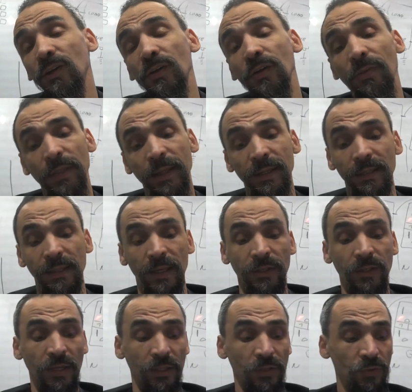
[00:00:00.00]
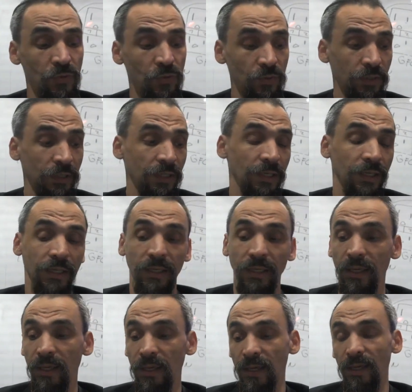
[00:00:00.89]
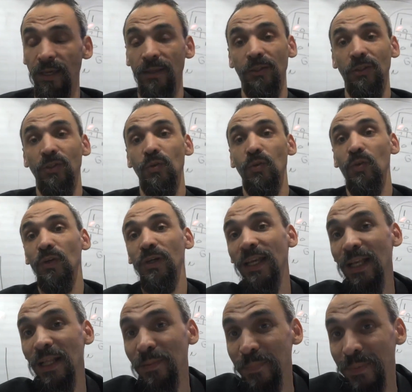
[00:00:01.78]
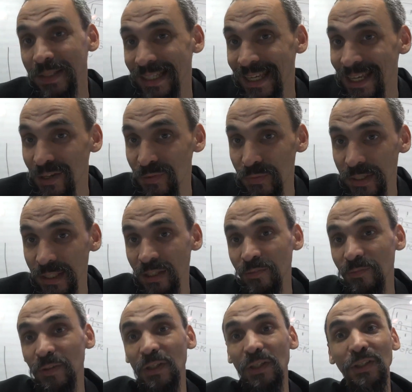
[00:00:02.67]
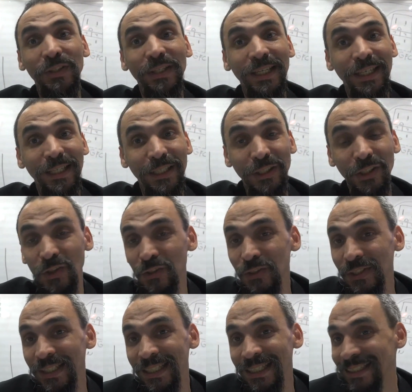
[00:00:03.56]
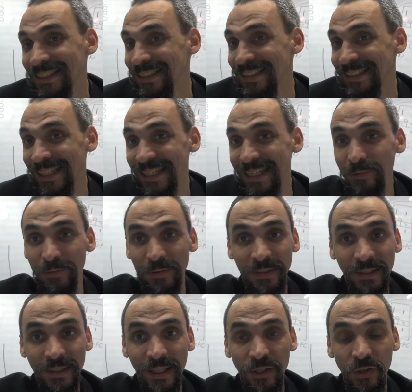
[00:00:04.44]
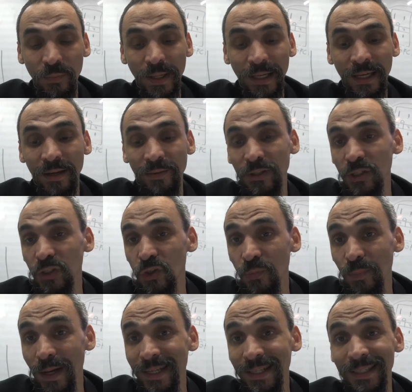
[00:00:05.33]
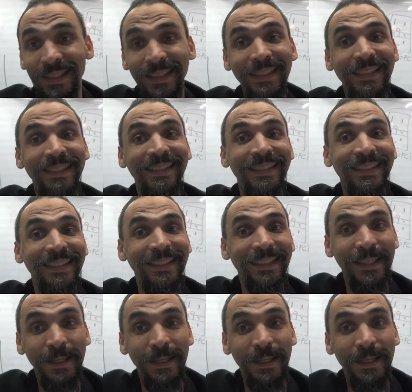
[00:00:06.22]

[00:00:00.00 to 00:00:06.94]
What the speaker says: thing that you can do to help get rid of all the toxins and everything that you may have in your body is